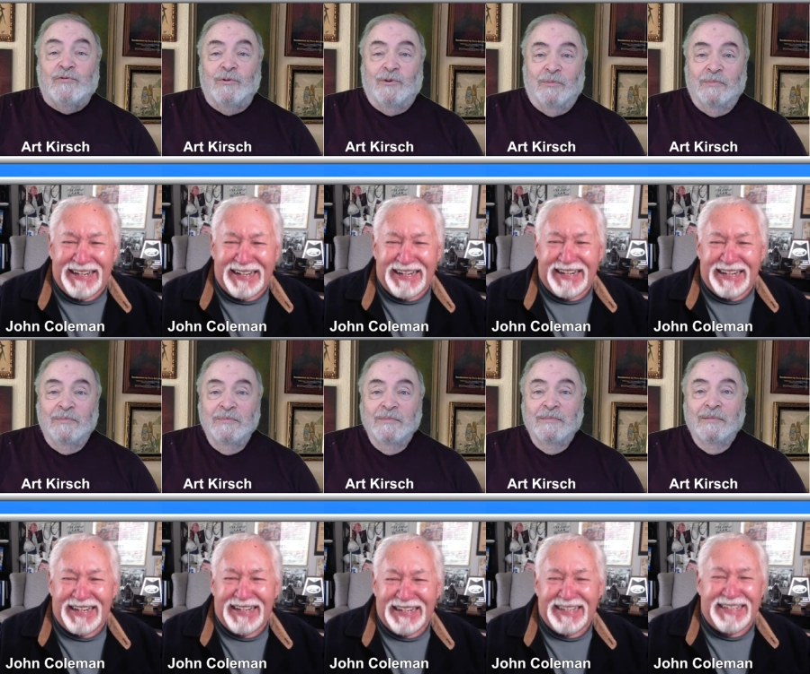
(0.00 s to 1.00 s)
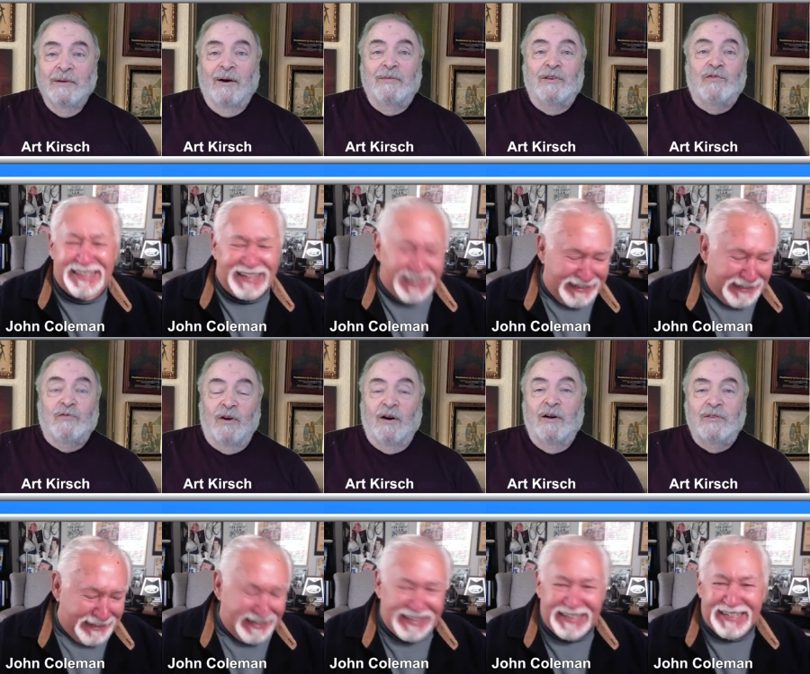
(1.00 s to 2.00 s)
Speaker 1: room on this
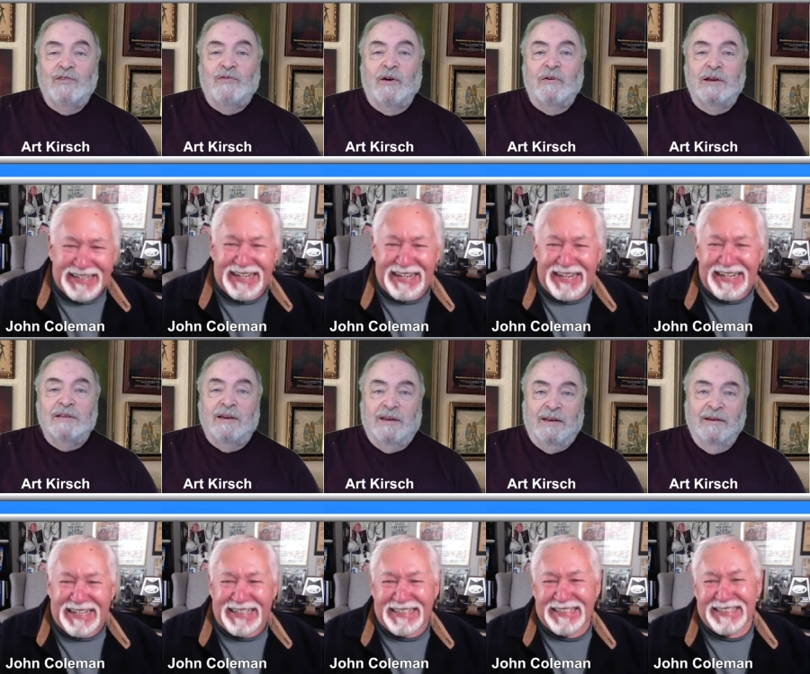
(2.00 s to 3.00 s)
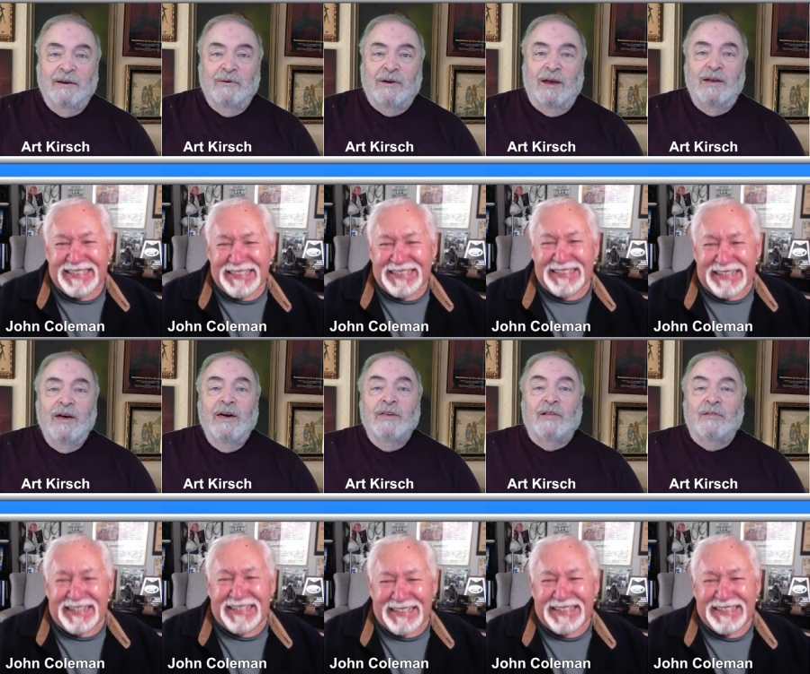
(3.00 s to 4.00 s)
on this very day. Okay,
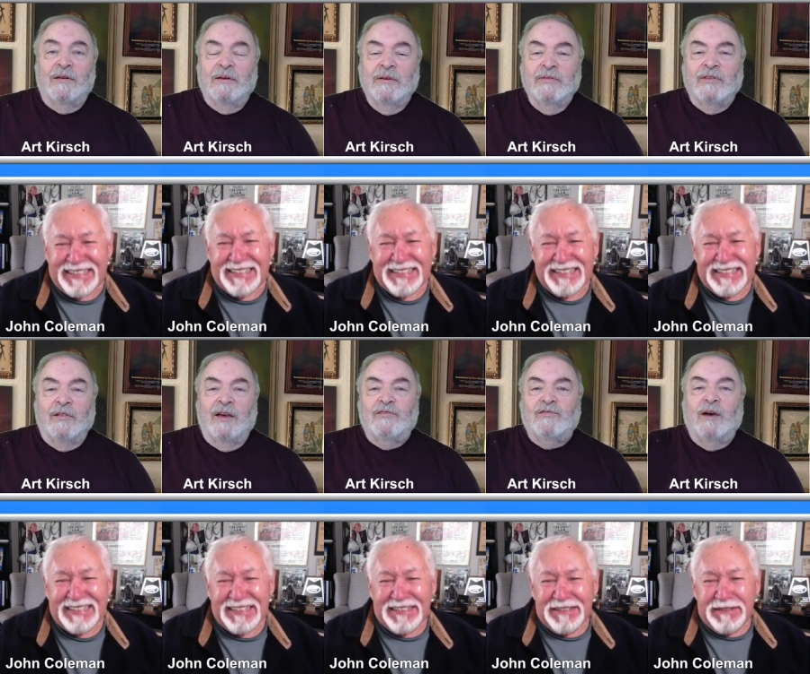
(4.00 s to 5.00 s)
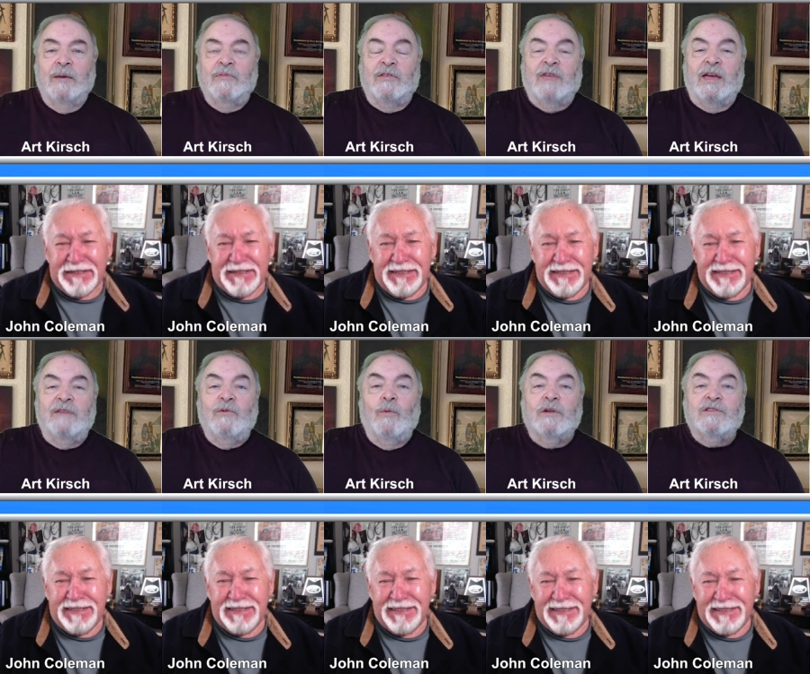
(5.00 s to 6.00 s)
the, the, last time that they
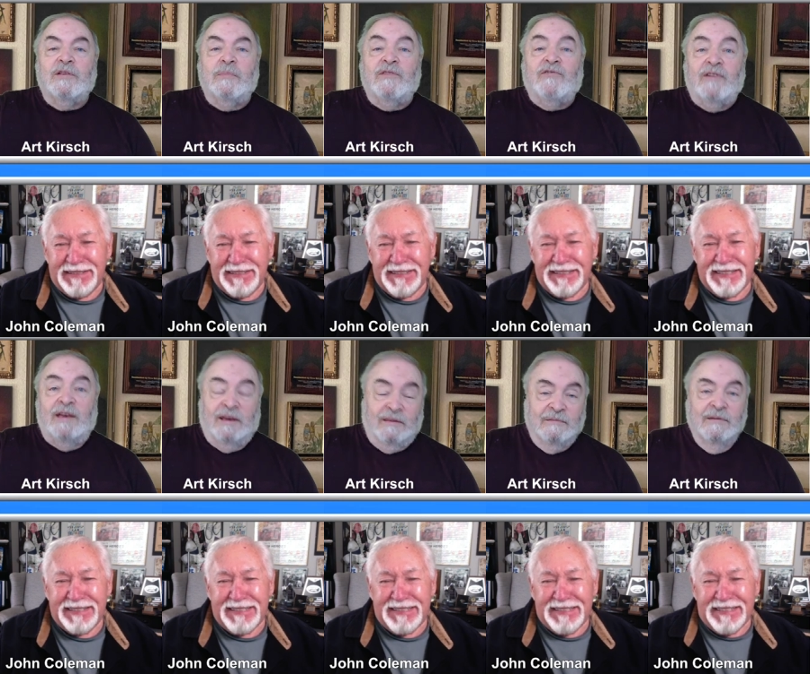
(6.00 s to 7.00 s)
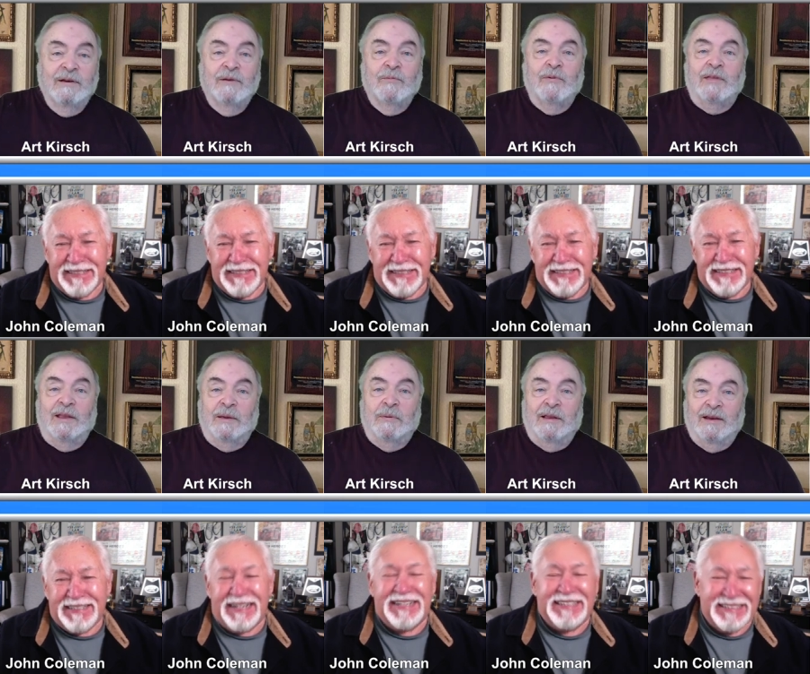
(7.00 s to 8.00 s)
even wanted to be seen with
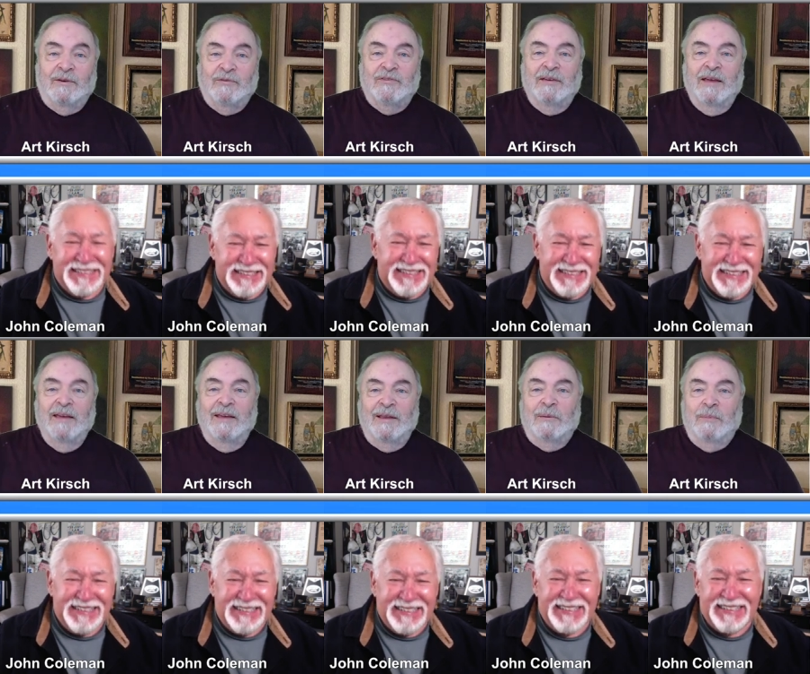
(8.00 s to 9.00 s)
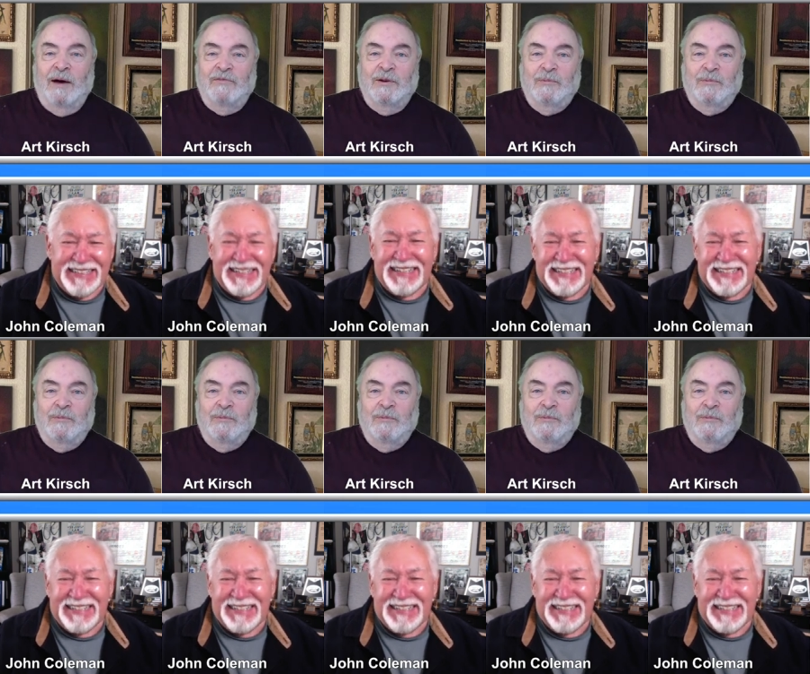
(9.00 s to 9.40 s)
anybody yeah. else in a mafia